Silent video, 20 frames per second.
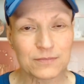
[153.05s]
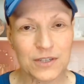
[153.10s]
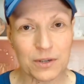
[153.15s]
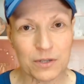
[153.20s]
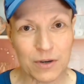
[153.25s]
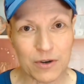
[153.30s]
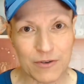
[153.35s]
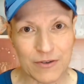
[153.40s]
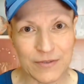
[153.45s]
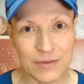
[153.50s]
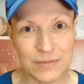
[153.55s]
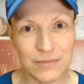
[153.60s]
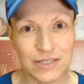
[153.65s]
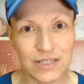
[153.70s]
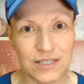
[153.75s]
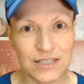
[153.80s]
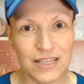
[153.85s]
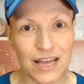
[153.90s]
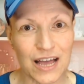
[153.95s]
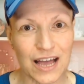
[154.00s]
You go from
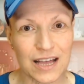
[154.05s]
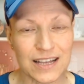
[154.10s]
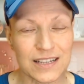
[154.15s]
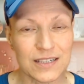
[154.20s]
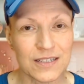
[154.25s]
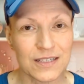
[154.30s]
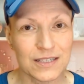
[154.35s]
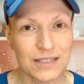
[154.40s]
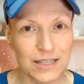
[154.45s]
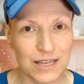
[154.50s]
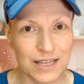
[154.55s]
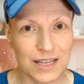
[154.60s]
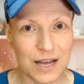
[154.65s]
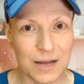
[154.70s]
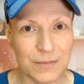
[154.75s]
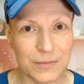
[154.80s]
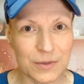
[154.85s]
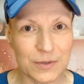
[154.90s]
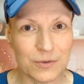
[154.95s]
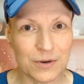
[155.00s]
stock to
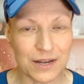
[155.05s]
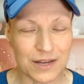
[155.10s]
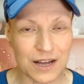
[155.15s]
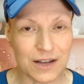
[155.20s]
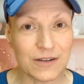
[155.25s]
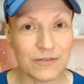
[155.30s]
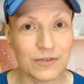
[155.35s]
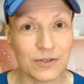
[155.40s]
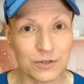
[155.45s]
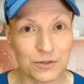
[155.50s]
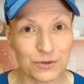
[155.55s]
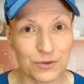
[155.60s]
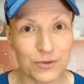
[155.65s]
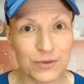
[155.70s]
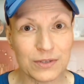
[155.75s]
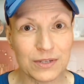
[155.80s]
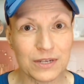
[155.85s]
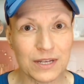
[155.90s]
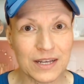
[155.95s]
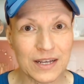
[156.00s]
setup in one
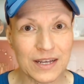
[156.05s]
afternoon.